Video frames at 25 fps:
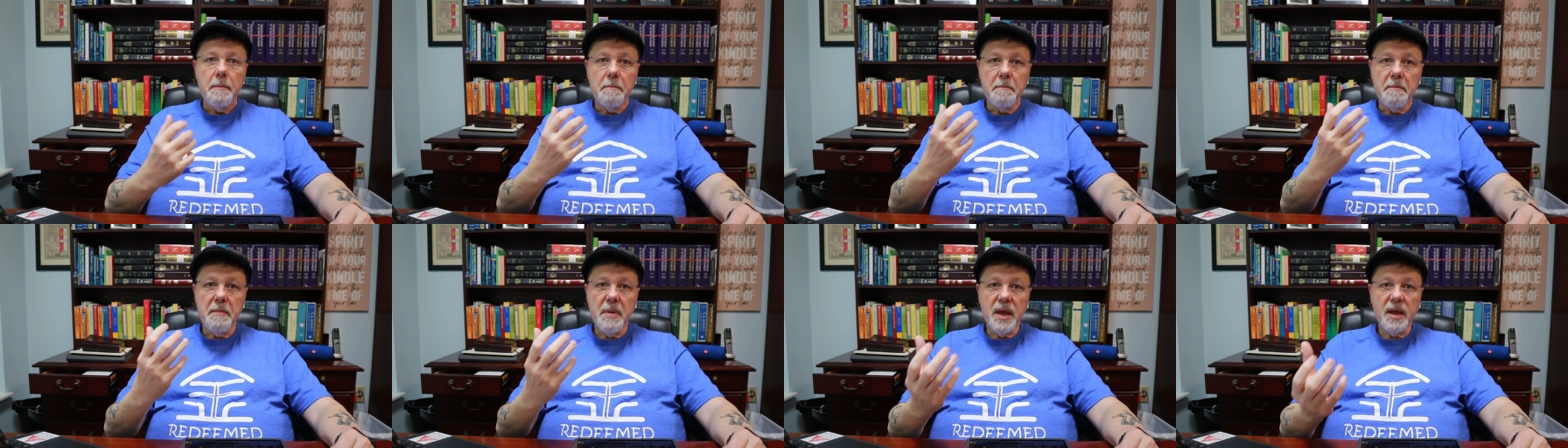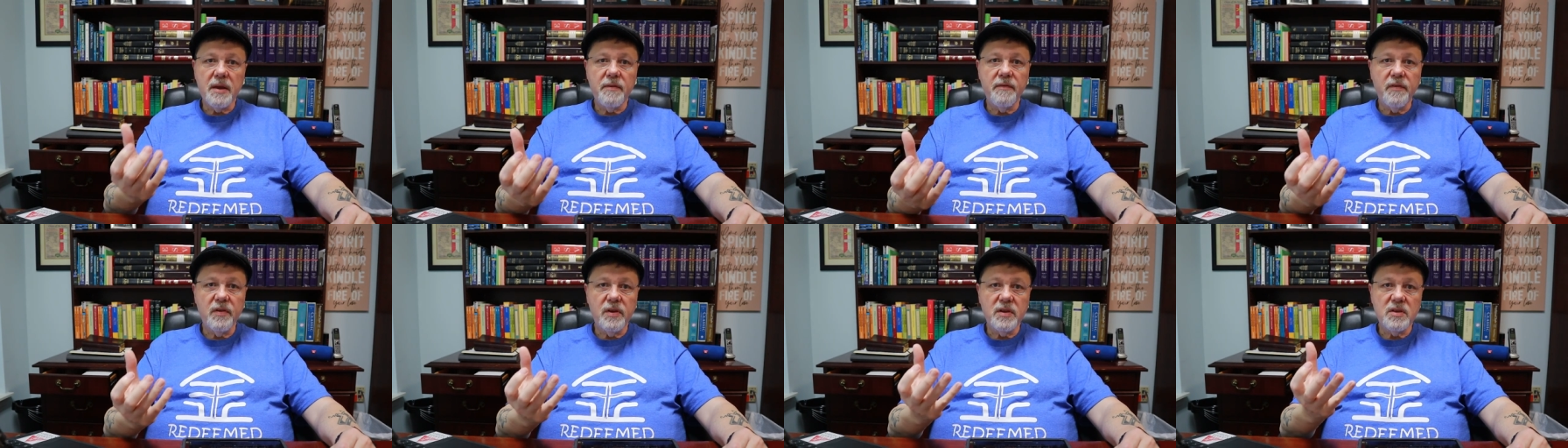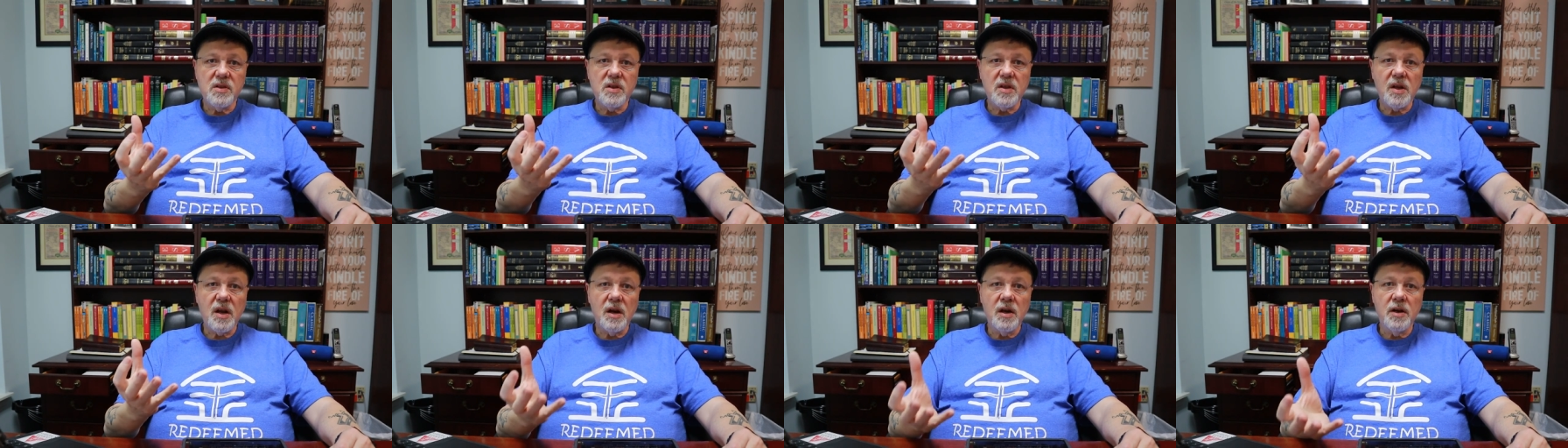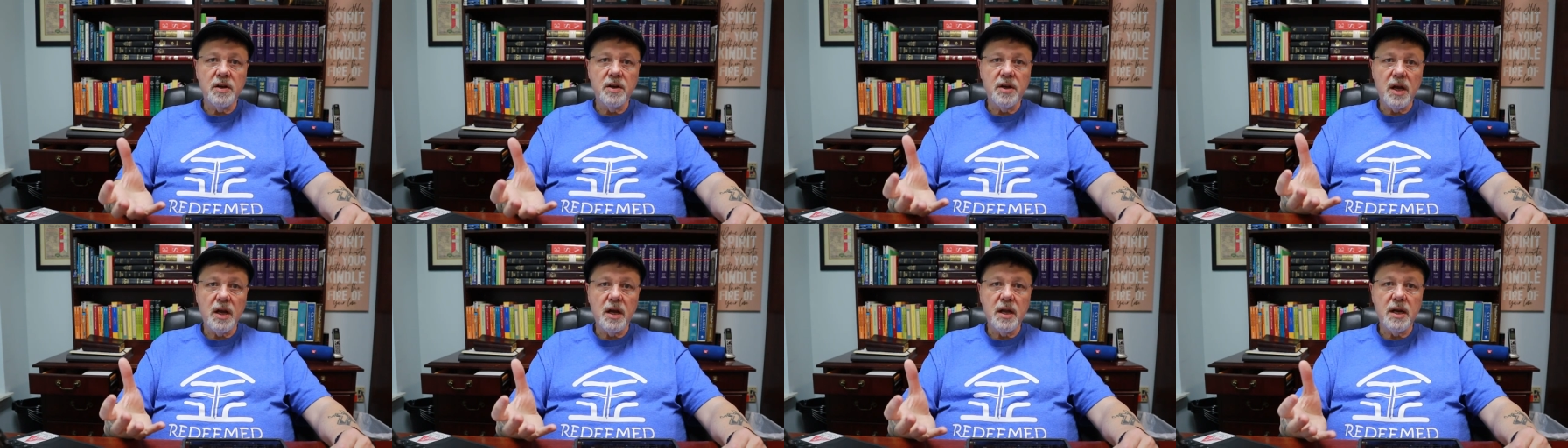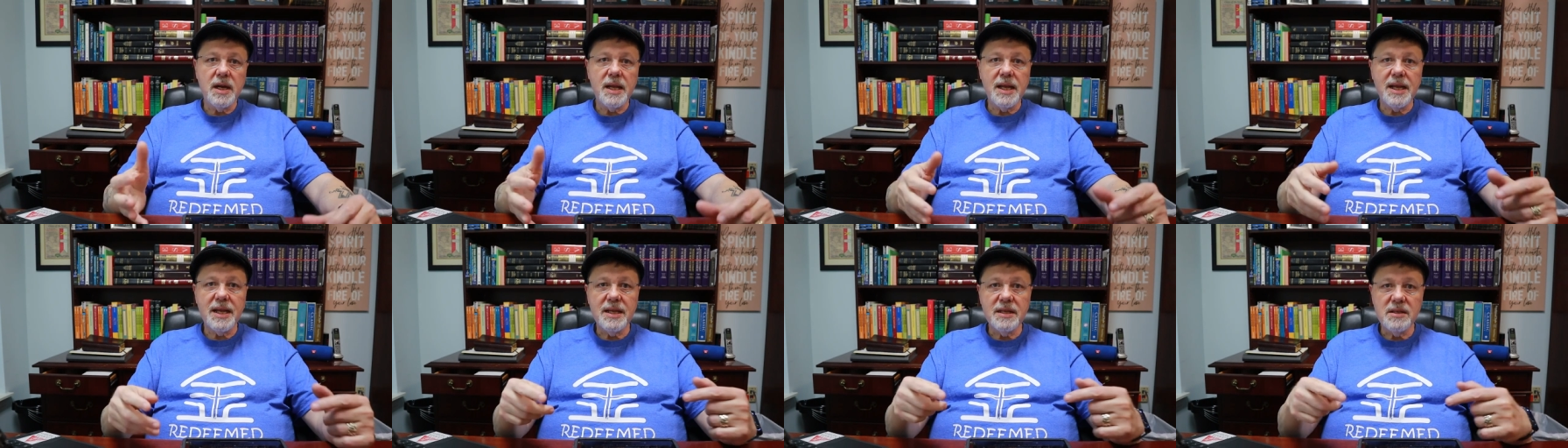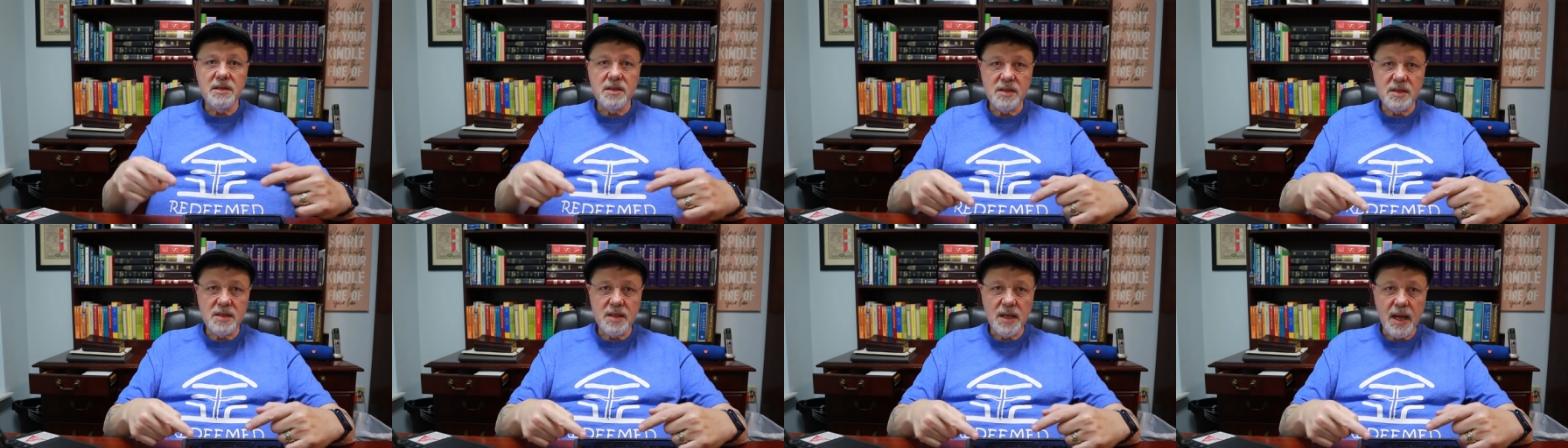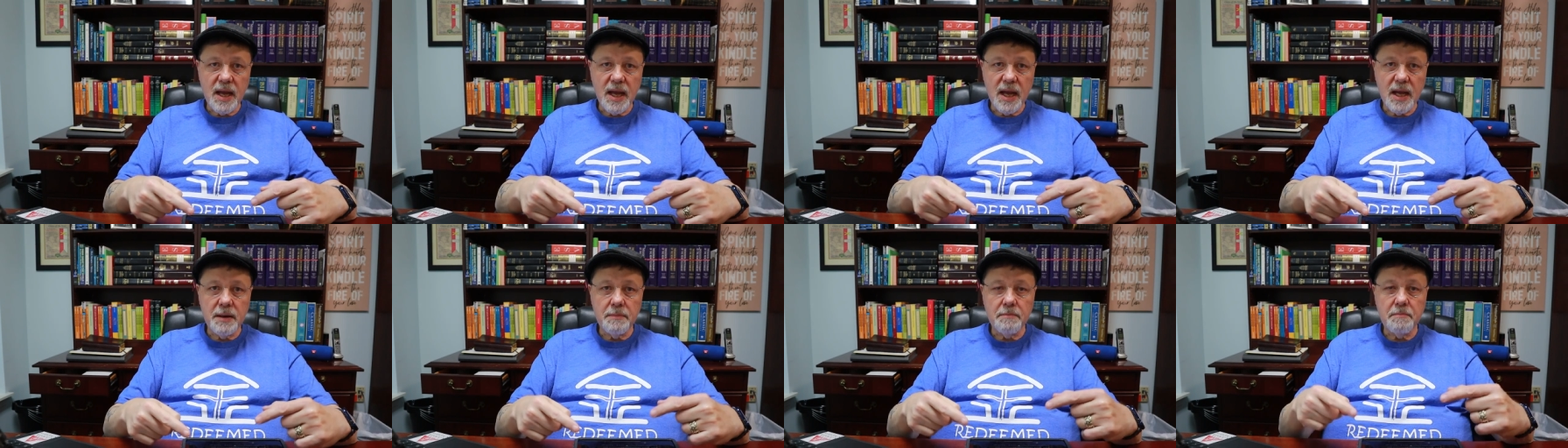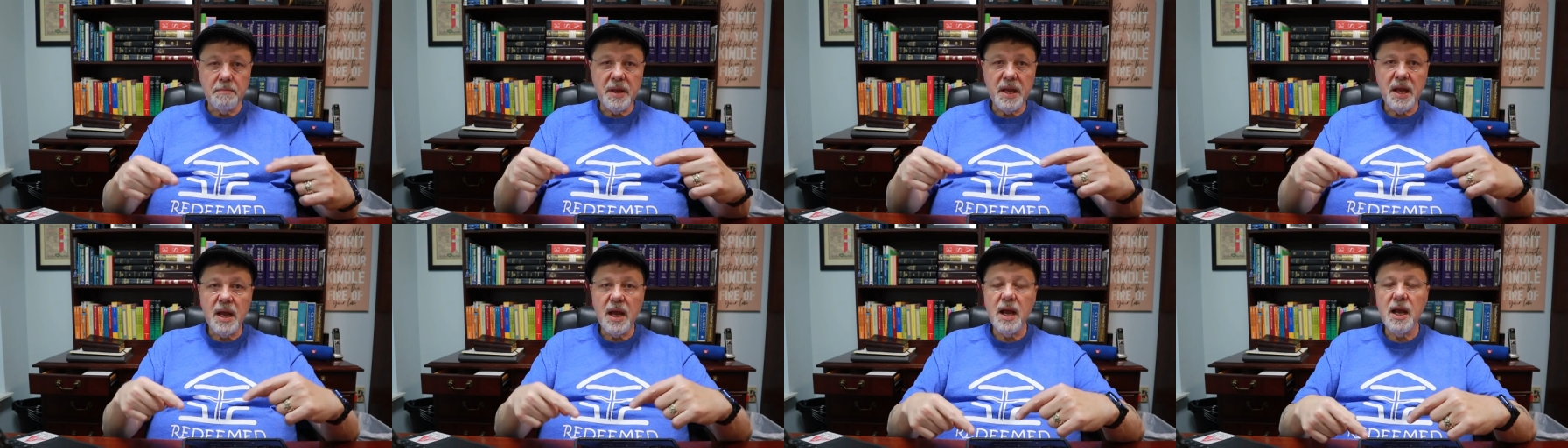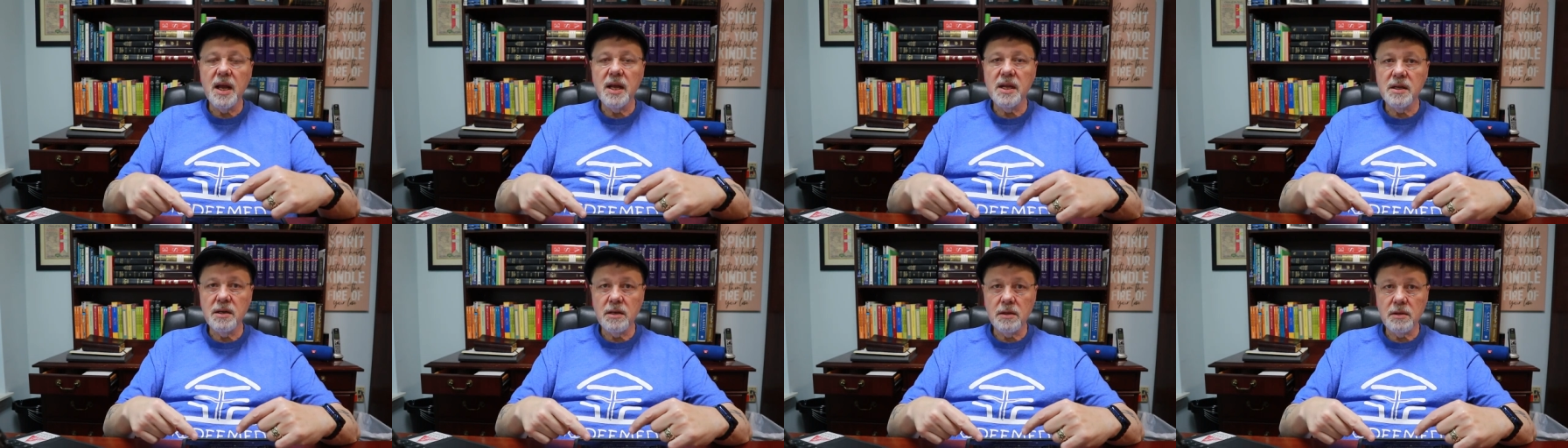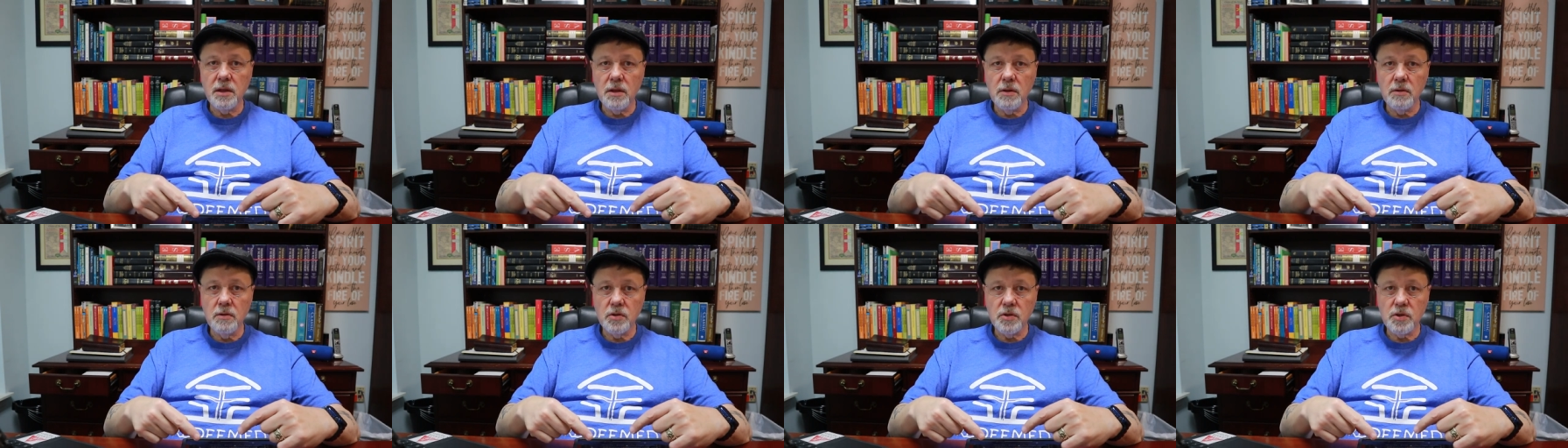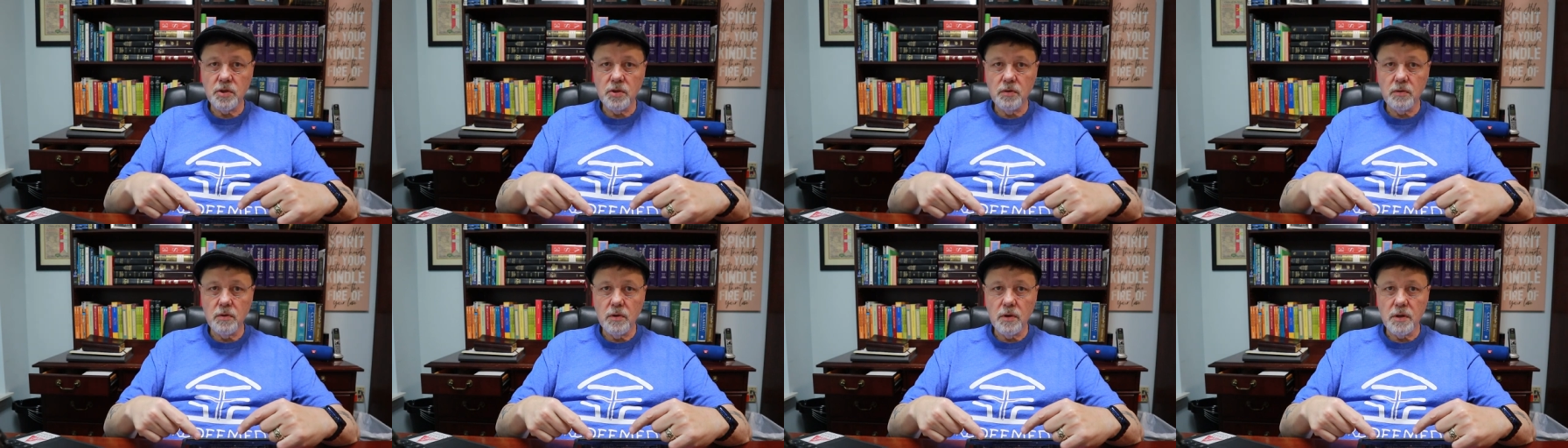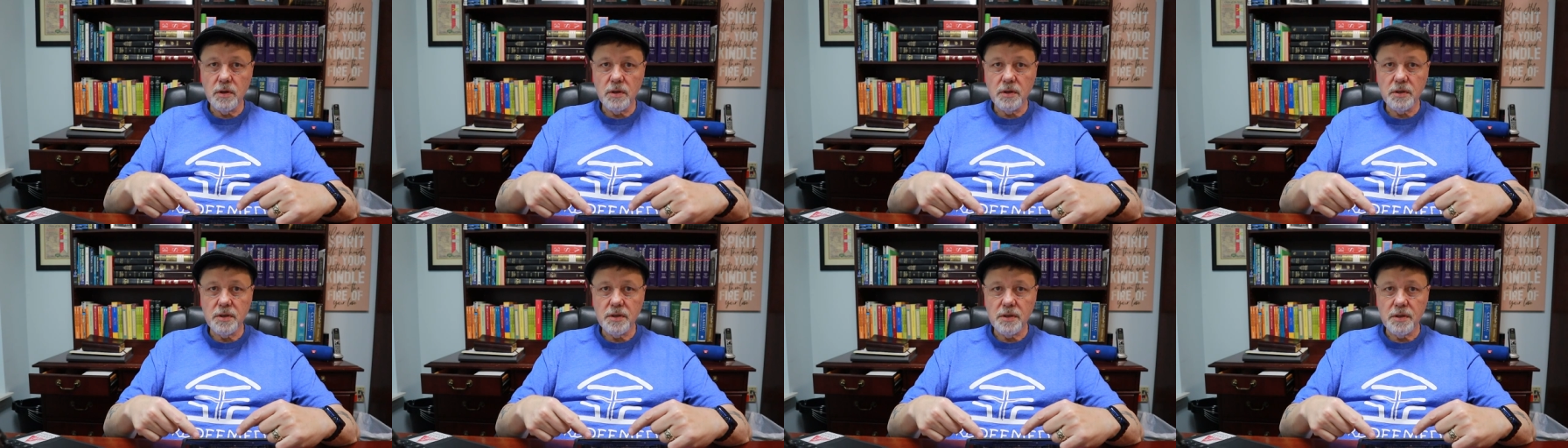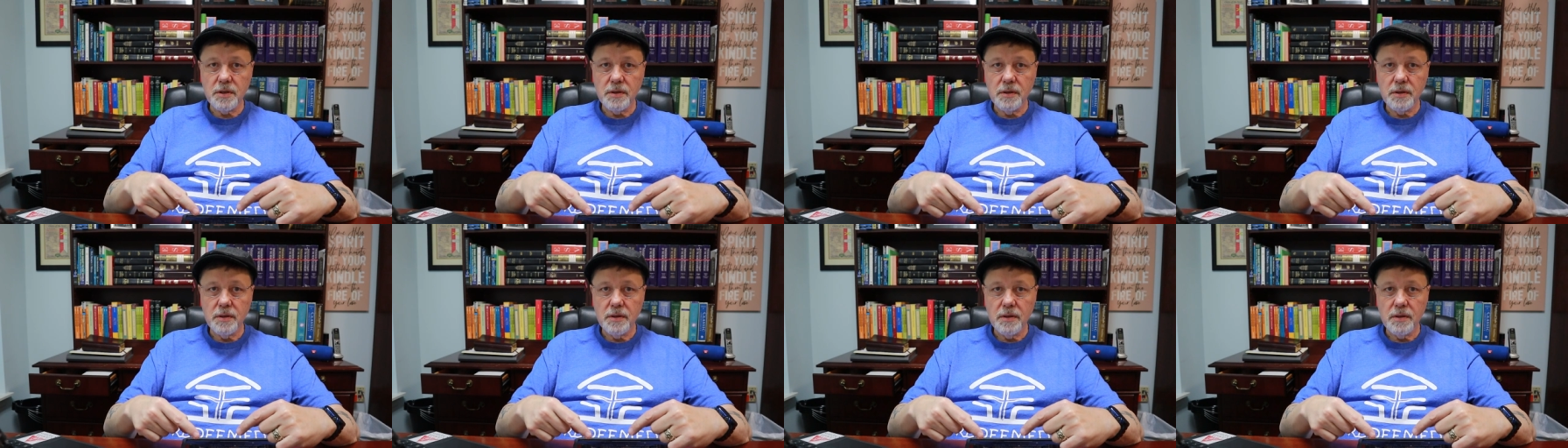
Mikvahs are done inside, behind closed doors.